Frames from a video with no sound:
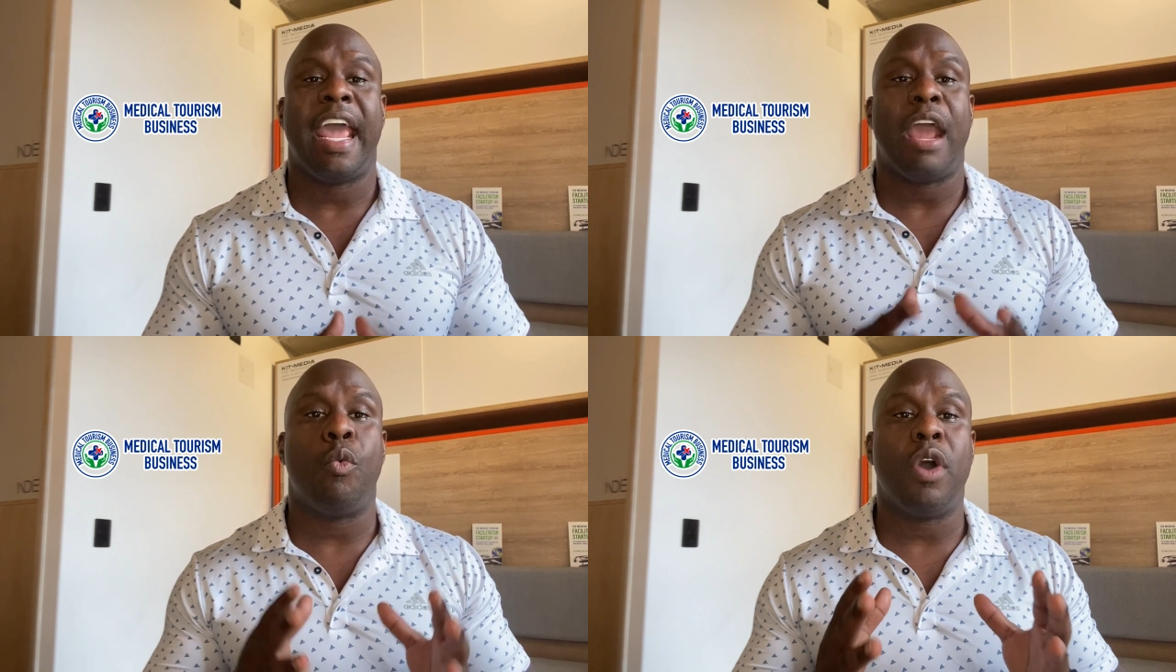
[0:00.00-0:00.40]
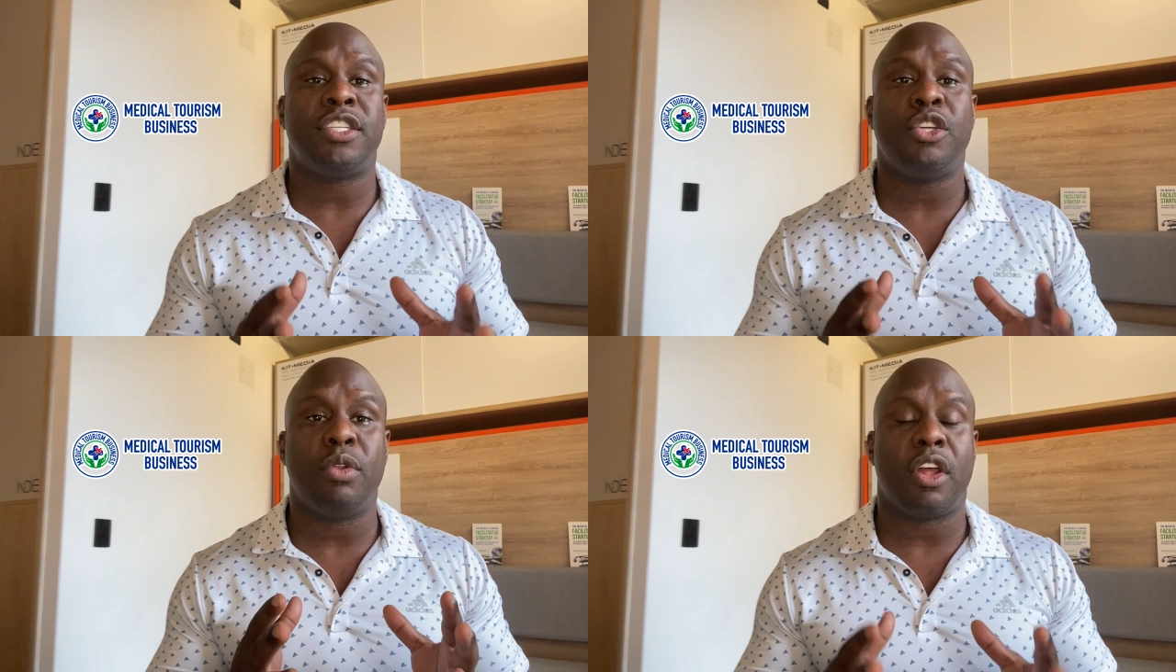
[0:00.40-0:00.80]
And And
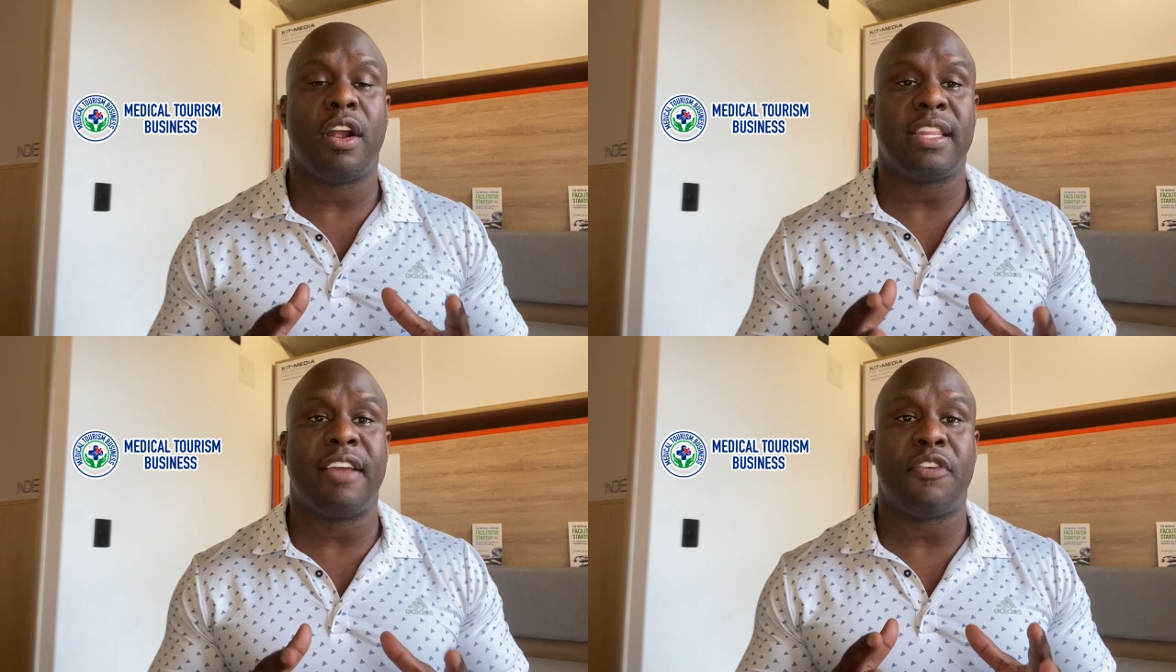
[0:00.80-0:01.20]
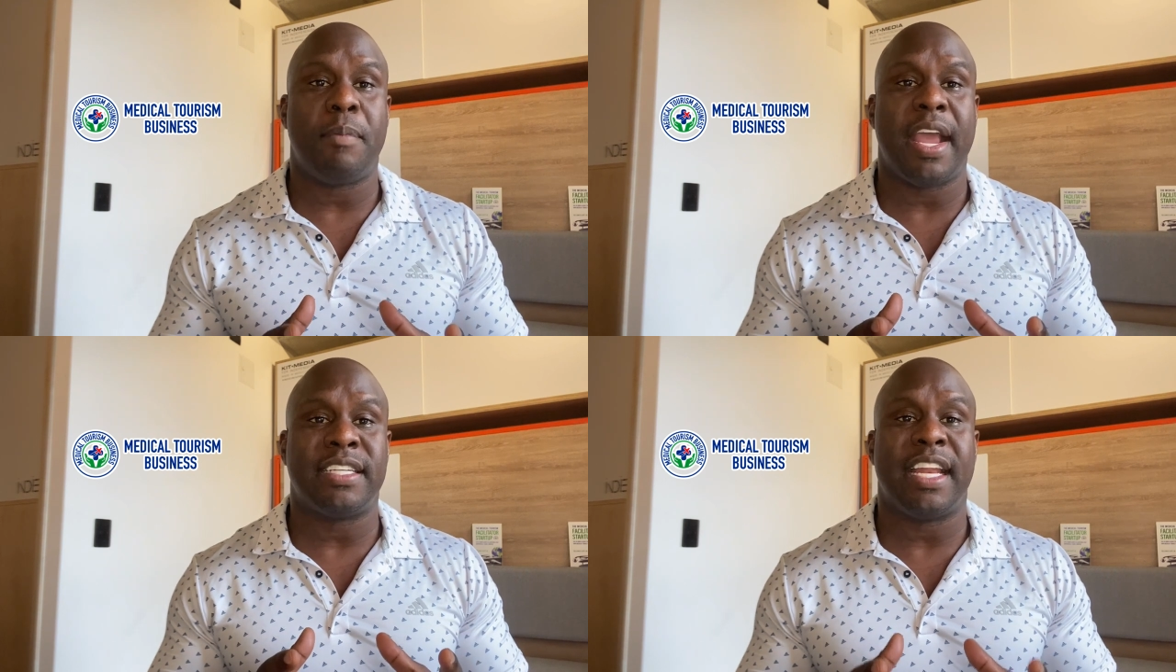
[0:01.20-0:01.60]
once you learn the
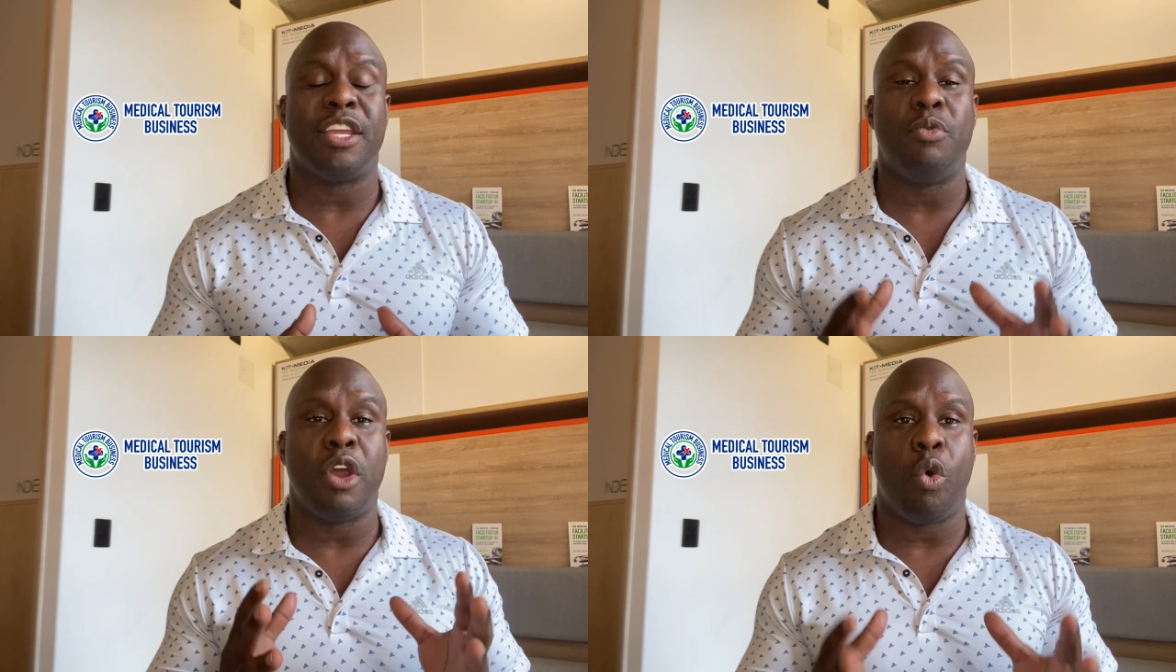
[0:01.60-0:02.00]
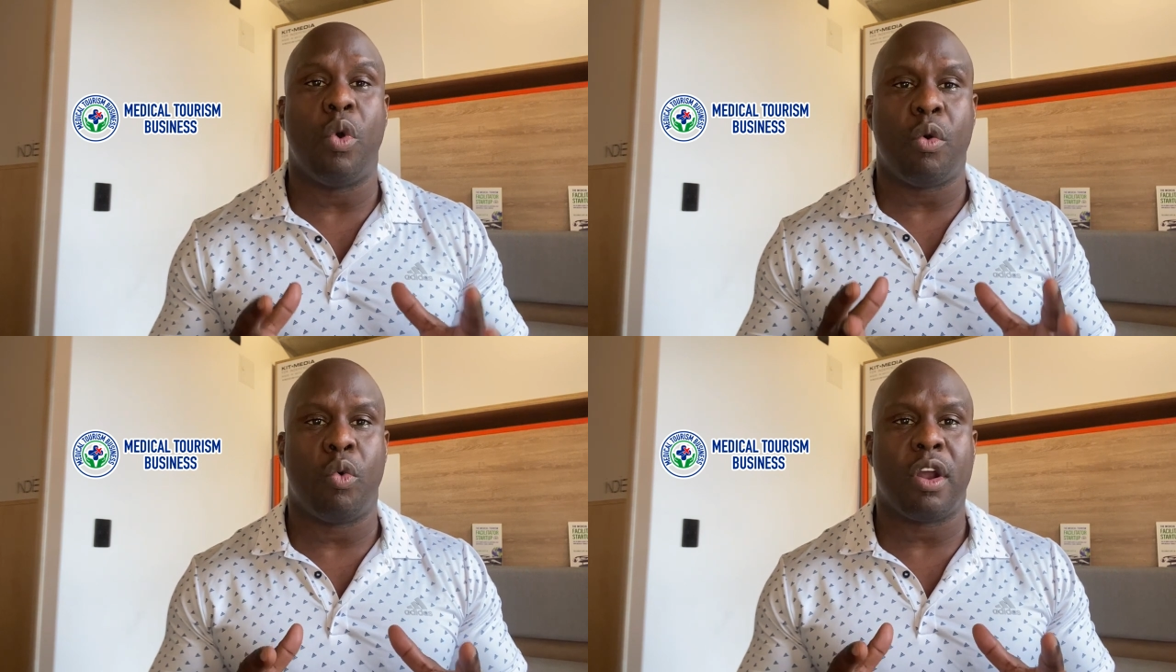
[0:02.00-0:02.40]
information and you know
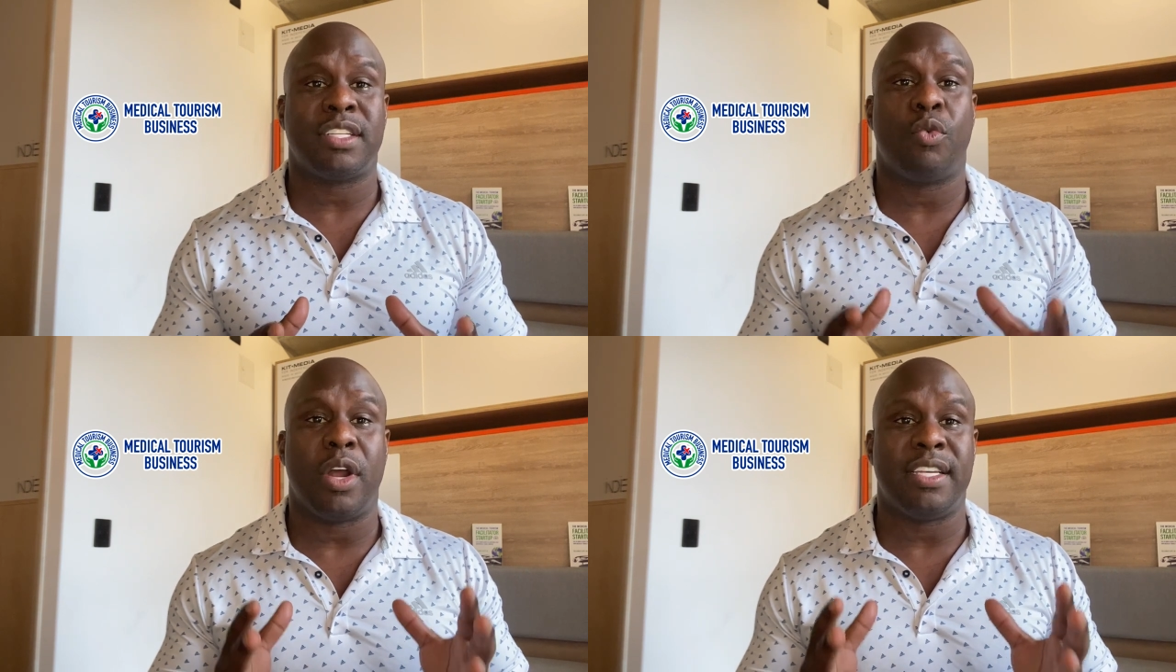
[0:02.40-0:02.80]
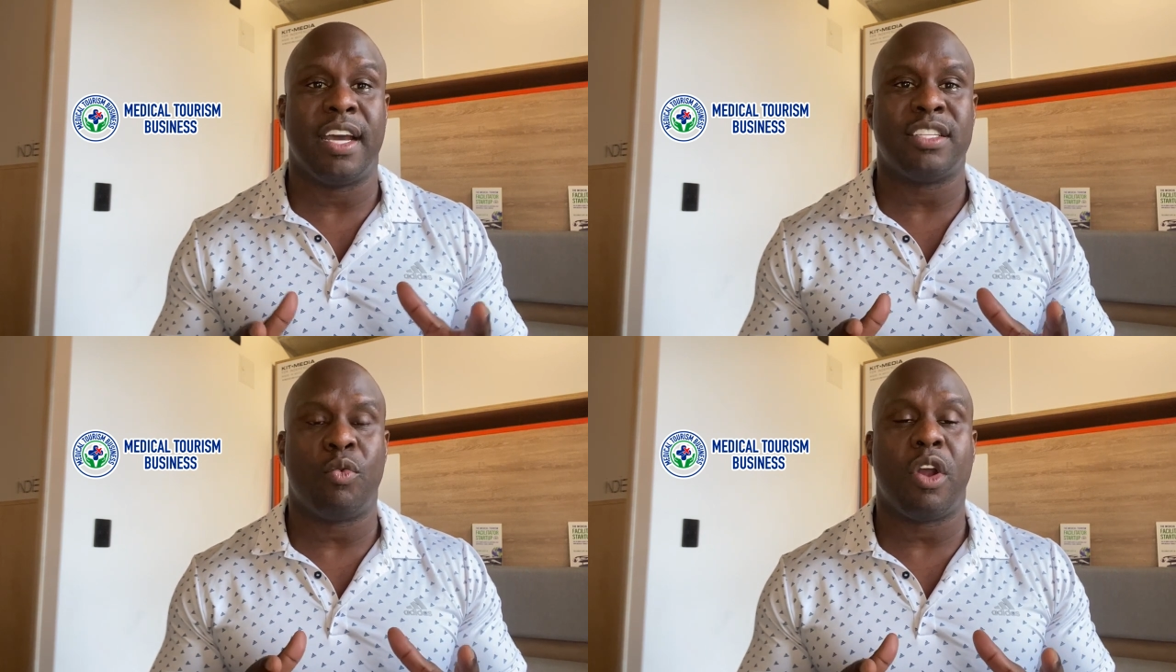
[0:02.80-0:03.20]
what works and what
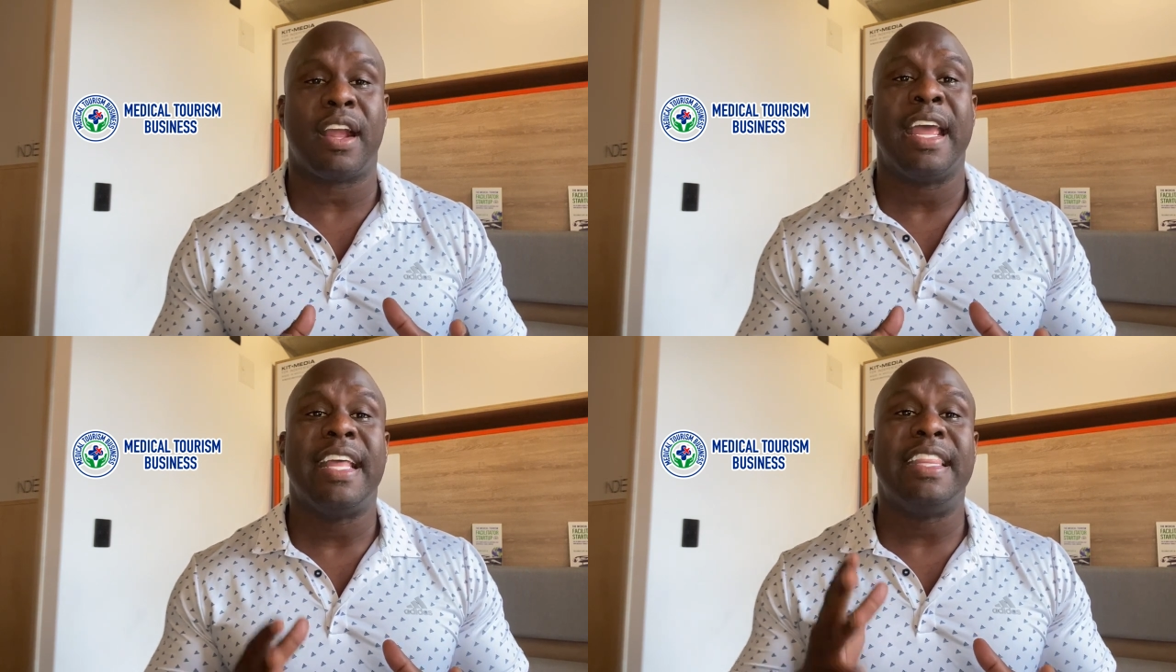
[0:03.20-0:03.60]
doesn't work,